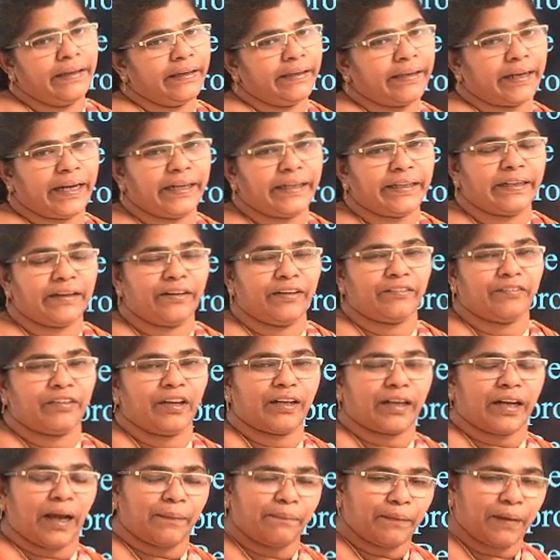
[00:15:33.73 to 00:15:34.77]
right? It
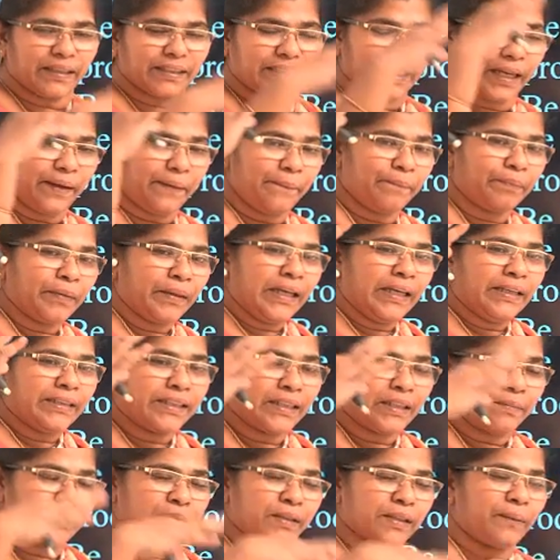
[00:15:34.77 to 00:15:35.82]
will come as a
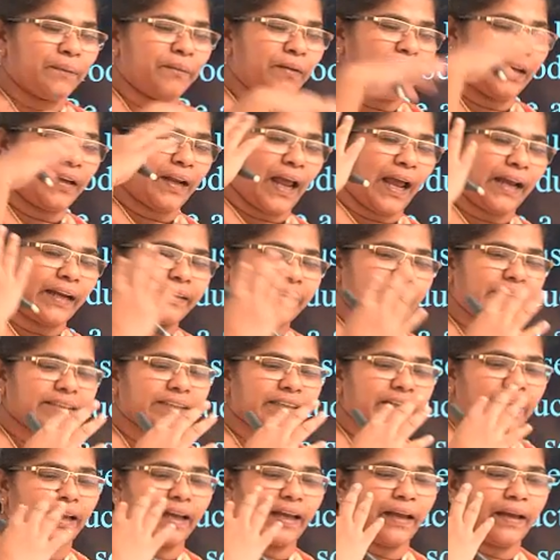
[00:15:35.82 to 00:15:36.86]
gypsum will act
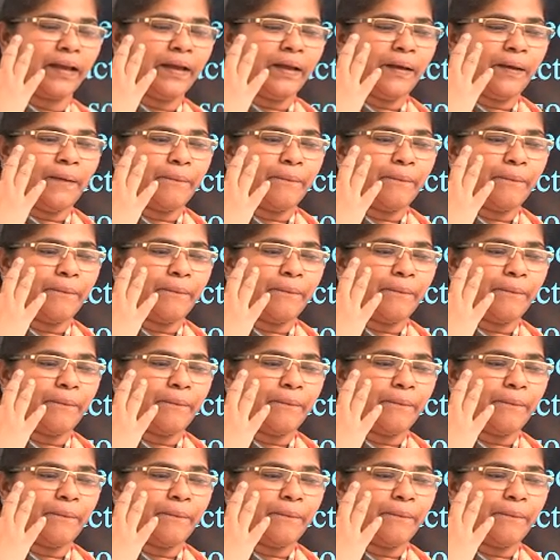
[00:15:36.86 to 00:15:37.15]
as a